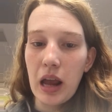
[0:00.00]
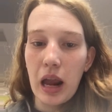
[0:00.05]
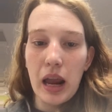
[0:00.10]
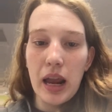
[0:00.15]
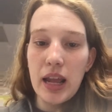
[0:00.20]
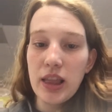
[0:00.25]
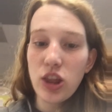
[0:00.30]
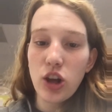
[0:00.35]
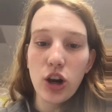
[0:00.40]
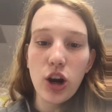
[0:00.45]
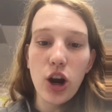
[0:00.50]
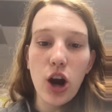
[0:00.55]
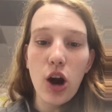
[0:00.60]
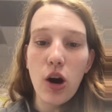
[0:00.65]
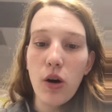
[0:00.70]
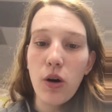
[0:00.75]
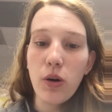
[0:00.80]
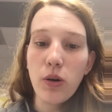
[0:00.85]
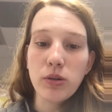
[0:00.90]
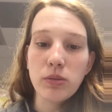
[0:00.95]
in their
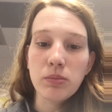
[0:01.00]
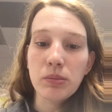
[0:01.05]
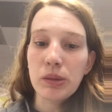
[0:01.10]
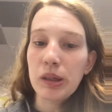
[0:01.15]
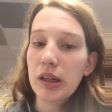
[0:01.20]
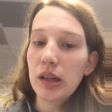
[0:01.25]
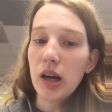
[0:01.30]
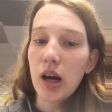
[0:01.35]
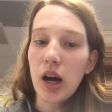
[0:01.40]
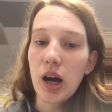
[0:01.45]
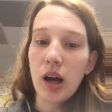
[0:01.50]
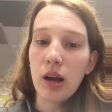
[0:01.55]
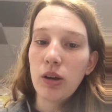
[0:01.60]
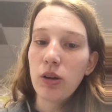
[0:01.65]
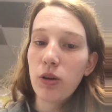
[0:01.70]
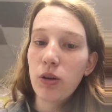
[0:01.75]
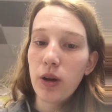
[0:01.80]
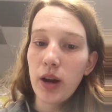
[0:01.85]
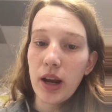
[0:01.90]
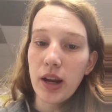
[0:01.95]
own
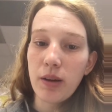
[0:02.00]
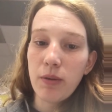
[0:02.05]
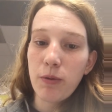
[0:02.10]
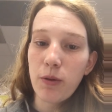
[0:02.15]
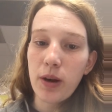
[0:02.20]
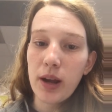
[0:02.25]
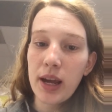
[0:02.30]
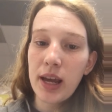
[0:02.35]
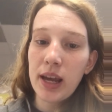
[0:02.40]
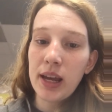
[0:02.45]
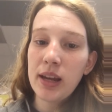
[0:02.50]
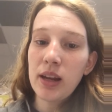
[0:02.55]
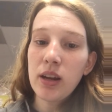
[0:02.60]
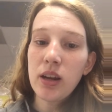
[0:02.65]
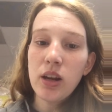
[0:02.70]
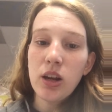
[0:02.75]
creative way,